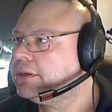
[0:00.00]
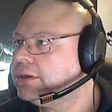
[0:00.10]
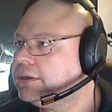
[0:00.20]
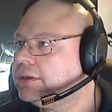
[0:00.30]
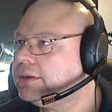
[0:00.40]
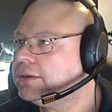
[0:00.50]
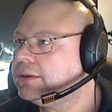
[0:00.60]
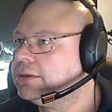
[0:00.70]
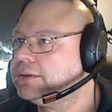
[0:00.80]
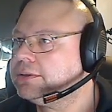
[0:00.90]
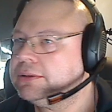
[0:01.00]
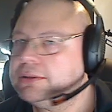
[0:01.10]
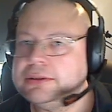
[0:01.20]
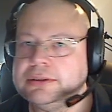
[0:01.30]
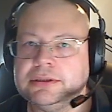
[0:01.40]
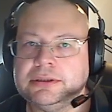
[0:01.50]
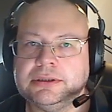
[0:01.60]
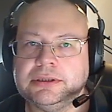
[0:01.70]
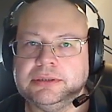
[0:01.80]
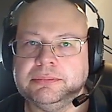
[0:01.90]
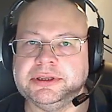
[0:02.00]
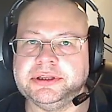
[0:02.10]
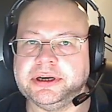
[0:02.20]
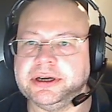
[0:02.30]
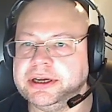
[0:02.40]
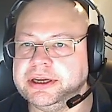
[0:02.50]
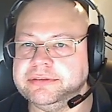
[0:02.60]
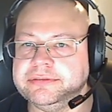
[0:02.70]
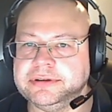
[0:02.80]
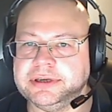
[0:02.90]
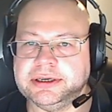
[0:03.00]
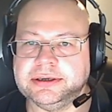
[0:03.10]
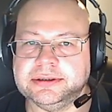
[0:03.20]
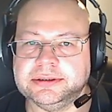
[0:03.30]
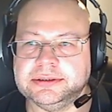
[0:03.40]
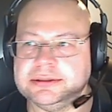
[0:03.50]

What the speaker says: And need my drive, hang on.